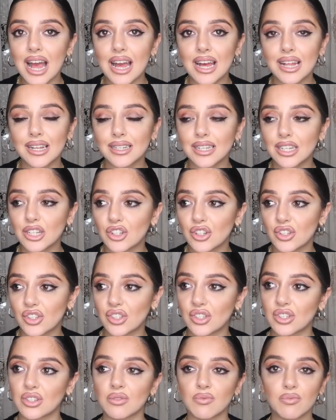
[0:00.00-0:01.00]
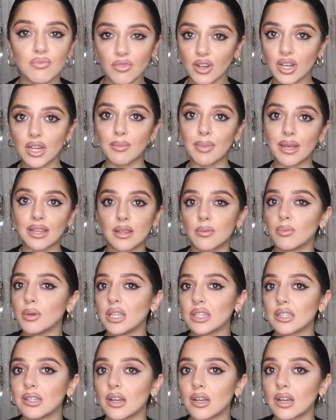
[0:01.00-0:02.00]
and it just really made the
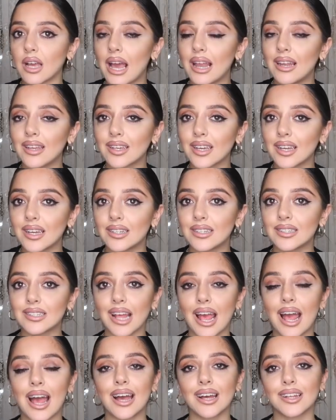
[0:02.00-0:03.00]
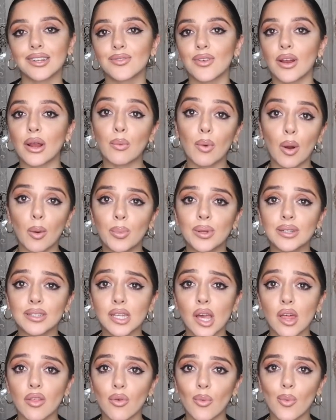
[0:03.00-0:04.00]
piece look elegant and very well put
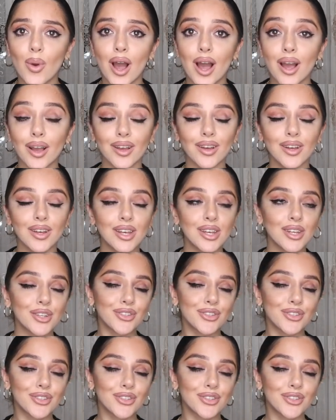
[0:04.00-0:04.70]
together for work.